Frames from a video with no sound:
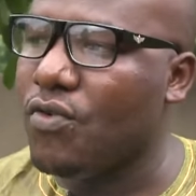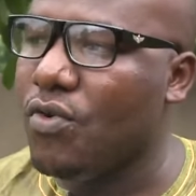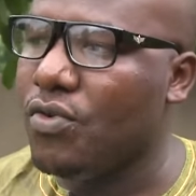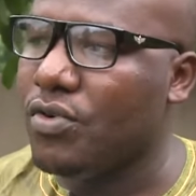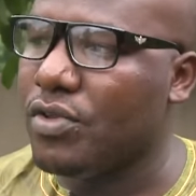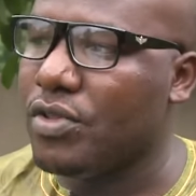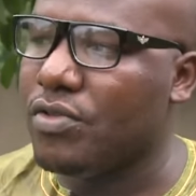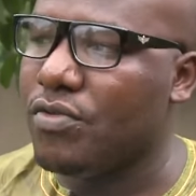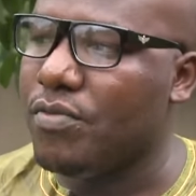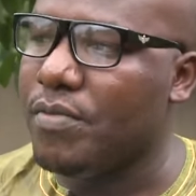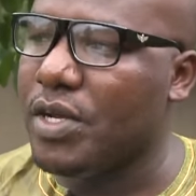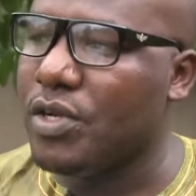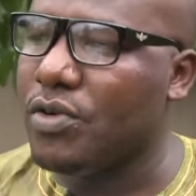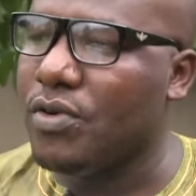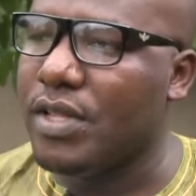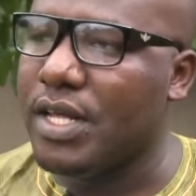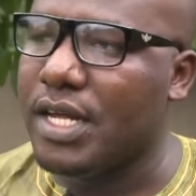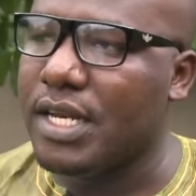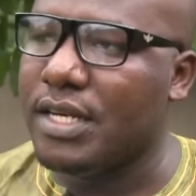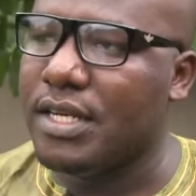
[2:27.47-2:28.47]
course to make
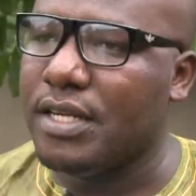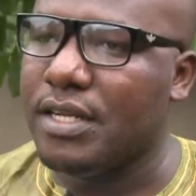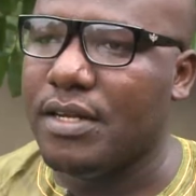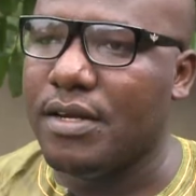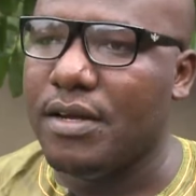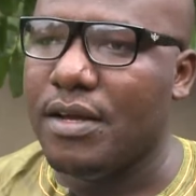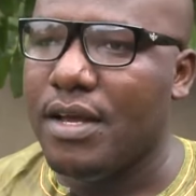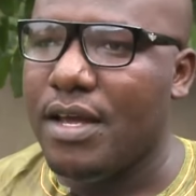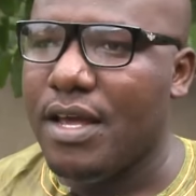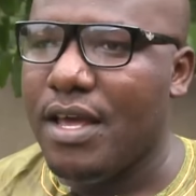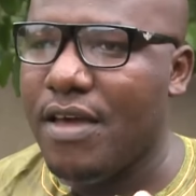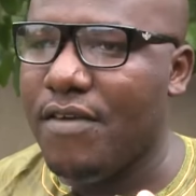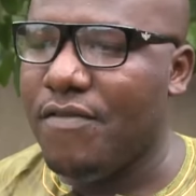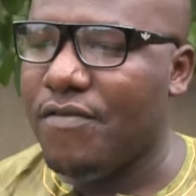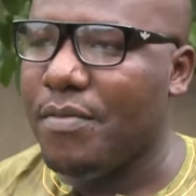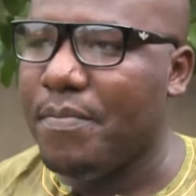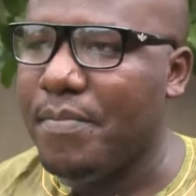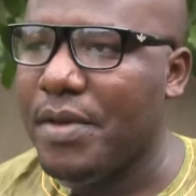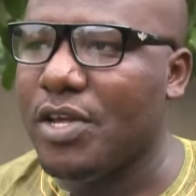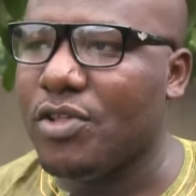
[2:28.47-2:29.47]
sure that uh,
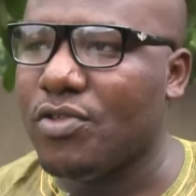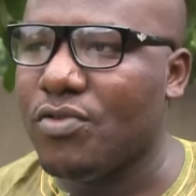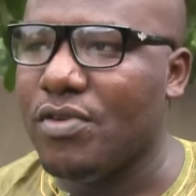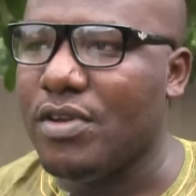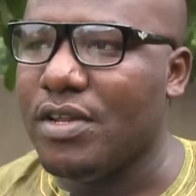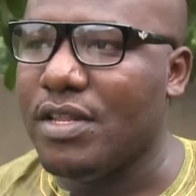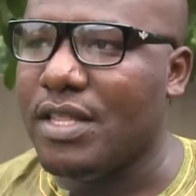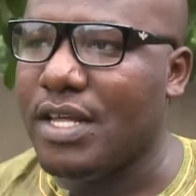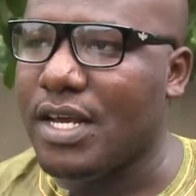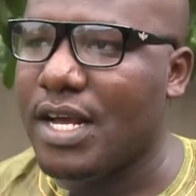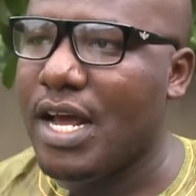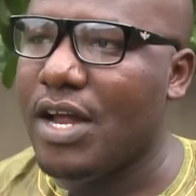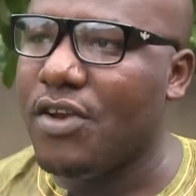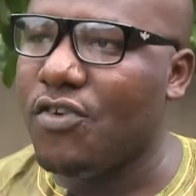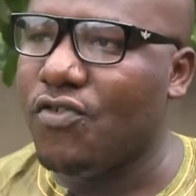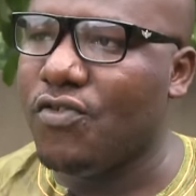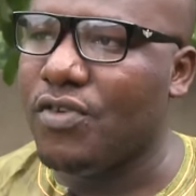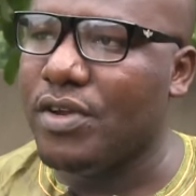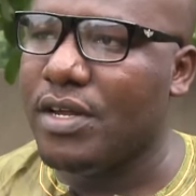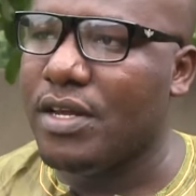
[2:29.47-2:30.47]
every person in the
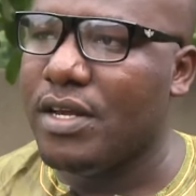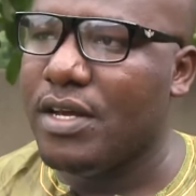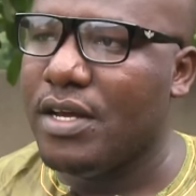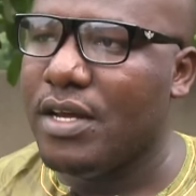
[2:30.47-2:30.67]
country